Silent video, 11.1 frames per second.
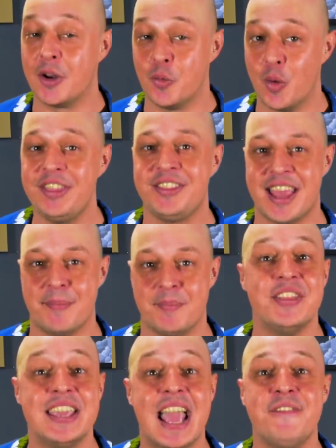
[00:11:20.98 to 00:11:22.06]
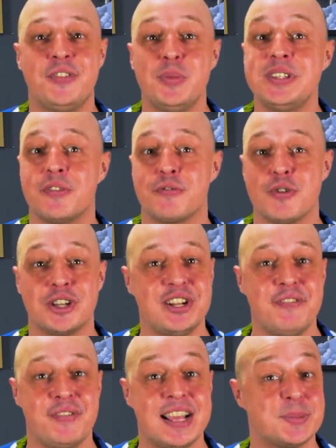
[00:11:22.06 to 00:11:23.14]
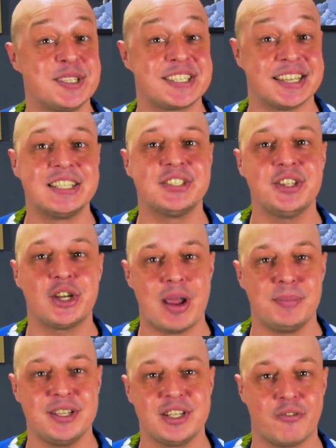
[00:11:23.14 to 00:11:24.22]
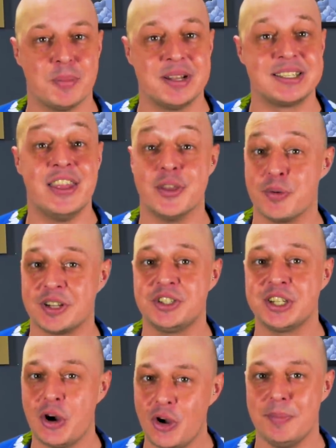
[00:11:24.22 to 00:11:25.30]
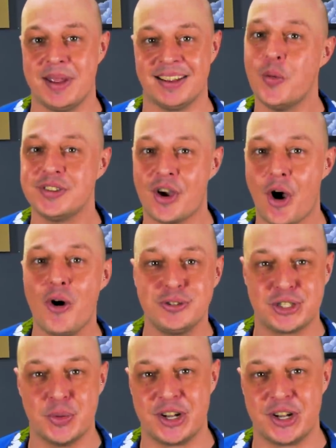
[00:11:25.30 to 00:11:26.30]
And with them, the influence of Russian investments linked to the Kremlin government in the British economy was also